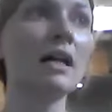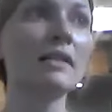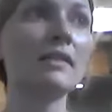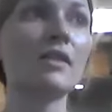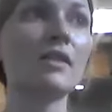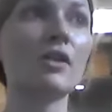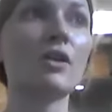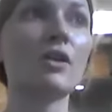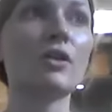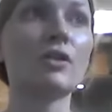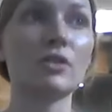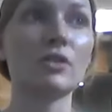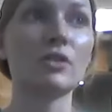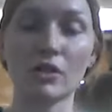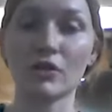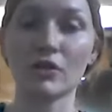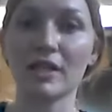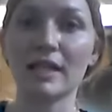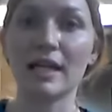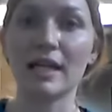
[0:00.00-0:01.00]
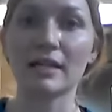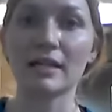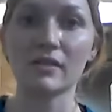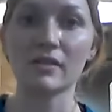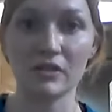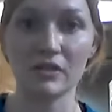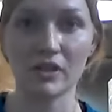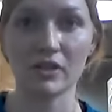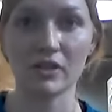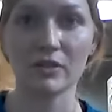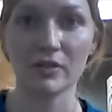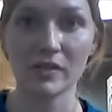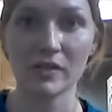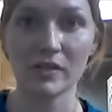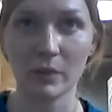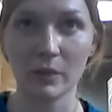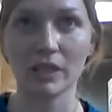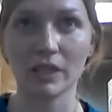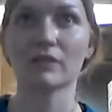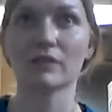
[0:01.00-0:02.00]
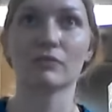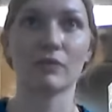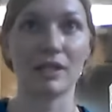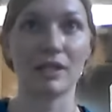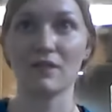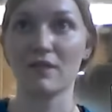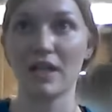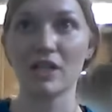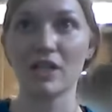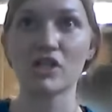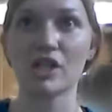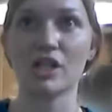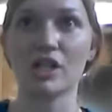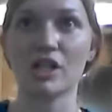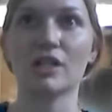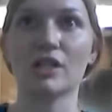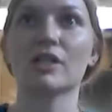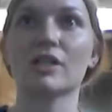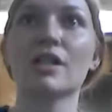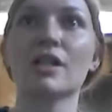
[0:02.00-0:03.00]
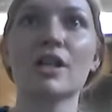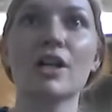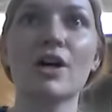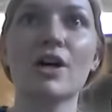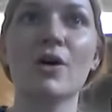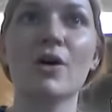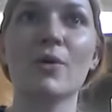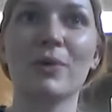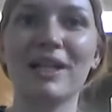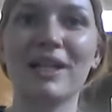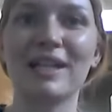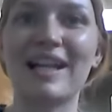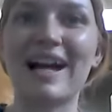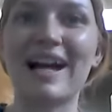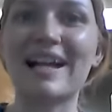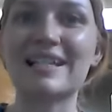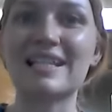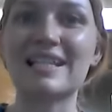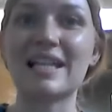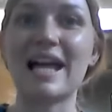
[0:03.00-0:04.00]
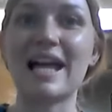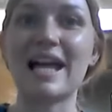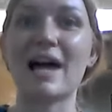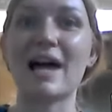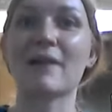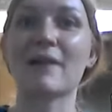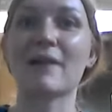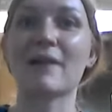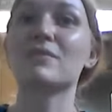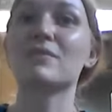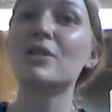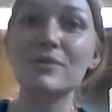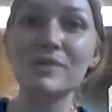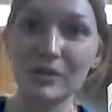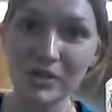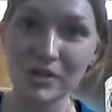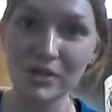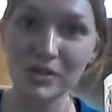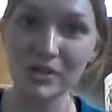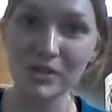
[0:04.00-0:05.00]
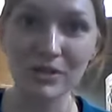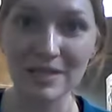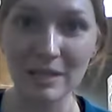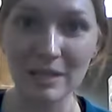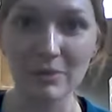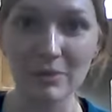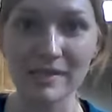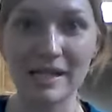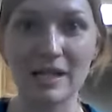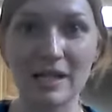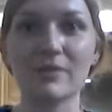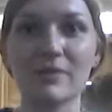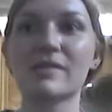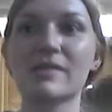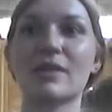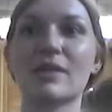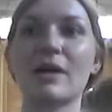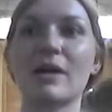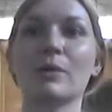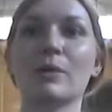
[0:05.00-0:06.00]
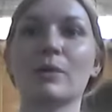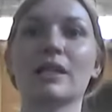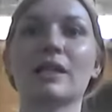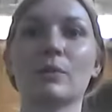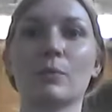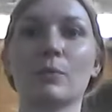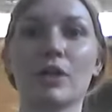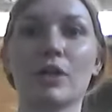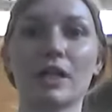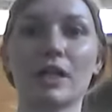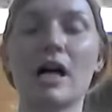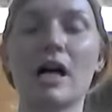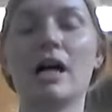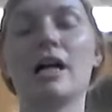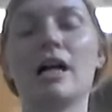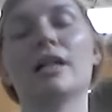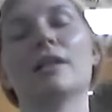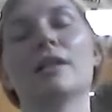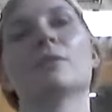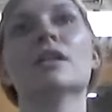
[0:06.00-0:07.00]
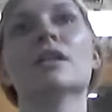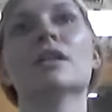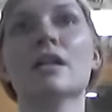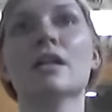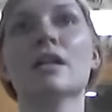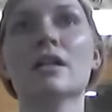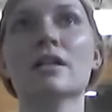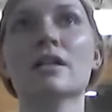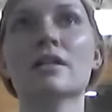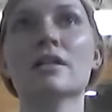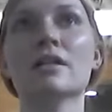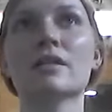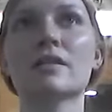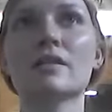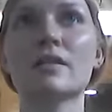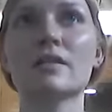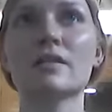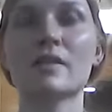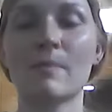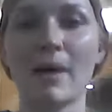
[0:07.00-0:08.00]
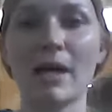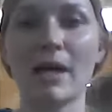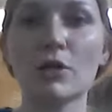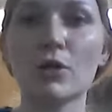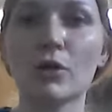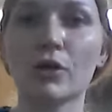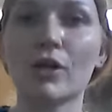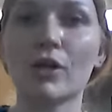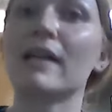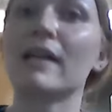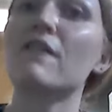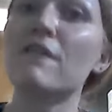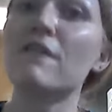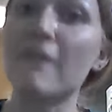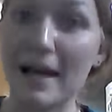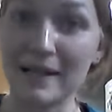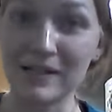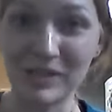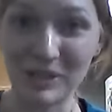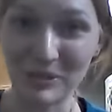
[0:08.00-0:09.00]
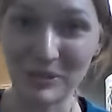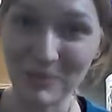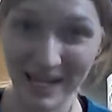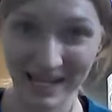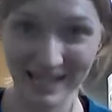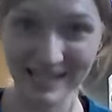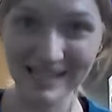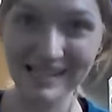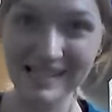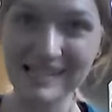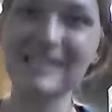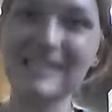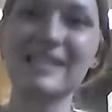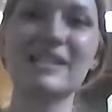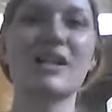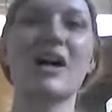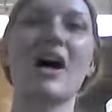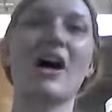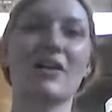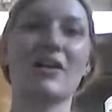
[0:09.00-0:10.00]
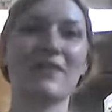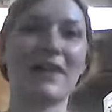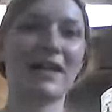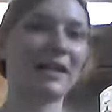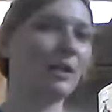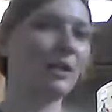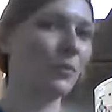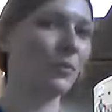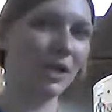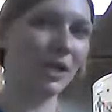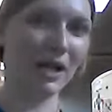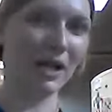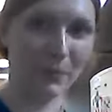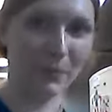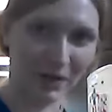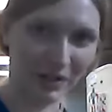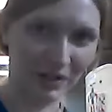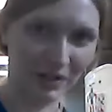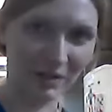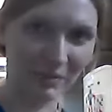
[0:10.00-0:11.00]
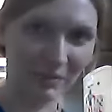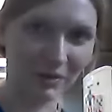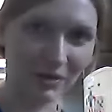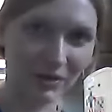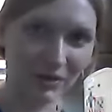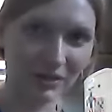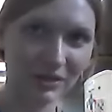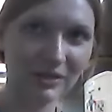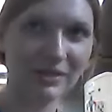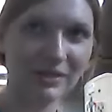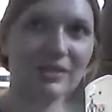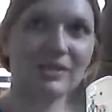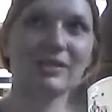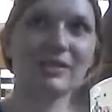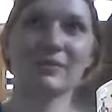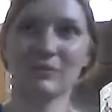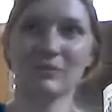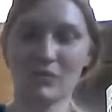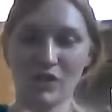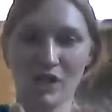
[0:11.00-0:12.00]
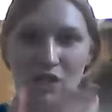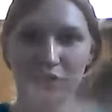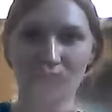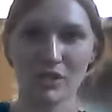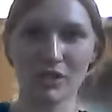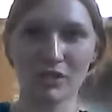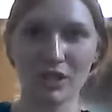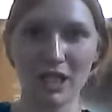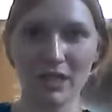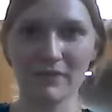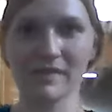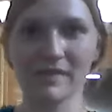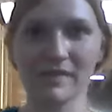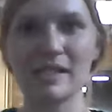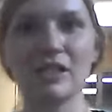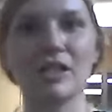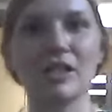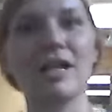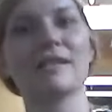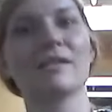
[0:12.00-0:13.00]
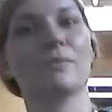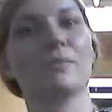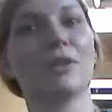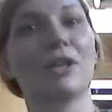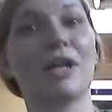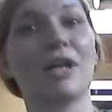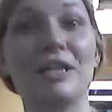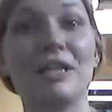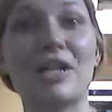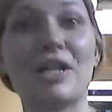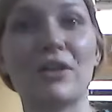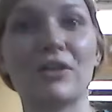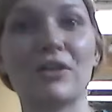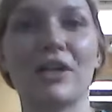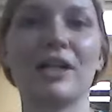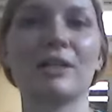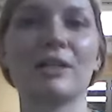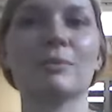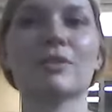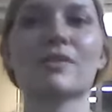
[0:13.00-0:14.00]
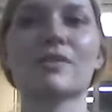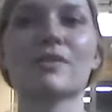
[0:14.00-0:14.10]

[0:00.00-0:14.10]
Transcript: So during that surgical suite renovation, we got to have 2 surgical tables now so that we can work on spay neuter at a faster pace. Our vet can work on one animal, change their gloves, sterilize, and work on another animal.